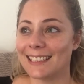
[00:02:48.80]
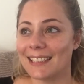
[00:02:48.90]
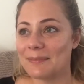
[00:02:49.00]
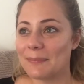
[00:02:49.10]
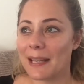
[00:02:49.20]

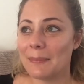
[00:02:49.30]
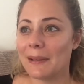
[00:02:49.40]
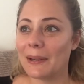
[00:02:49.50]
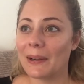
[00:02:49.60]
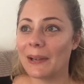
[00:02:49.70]
maybe
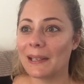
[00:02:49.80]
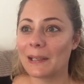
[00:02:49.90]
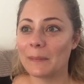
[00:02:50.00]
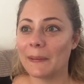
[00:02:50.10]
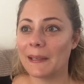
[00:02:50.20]
are a
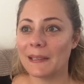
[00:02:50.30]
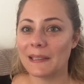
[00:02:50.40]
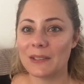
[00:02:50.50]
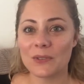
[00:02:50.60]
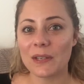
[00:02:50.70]
little bit
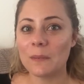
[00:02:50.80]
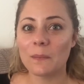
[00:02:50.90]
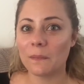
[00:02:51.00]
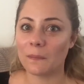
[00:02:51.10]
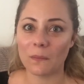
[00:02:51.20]

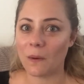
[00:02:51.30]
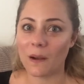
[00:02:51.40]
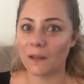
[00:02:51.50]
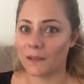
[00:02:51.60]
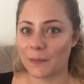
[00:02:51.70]
dream
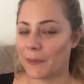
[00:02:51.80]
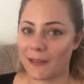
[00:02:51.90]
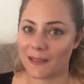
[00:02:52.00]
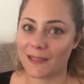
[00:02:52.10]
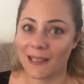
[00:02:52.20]
world
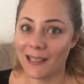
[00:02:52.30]
because